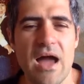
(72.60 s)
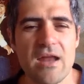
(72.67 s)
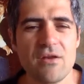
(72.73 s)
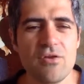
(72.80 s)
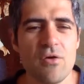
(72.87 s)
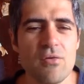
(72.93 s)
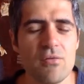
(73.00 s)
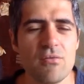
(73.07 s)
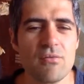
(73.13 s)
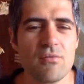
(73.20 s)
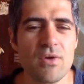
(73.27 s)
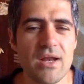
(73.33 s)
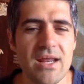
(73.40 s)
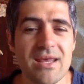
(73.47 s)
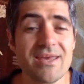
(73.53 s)
I don't
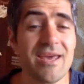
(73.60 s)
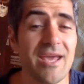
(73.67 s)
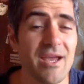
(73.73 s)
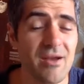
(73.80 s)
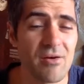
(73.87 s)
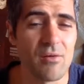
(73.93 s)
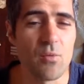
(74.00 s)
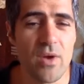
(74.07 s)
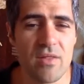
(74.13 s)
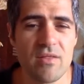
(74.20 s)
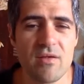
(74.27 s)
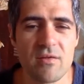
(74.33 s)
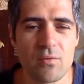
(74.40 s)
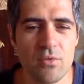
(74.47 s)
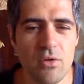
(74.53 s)
really care when
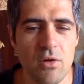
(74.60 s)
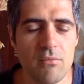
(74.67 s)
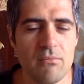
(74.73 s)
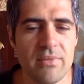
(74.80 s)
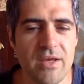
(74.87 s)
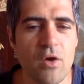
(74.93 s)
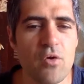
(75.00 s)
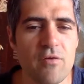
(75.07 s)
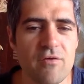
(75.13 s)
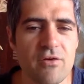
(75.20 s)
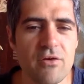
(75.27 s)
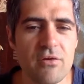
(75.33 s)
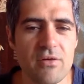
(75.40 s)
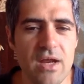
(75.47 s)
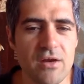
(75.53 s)
this will be over.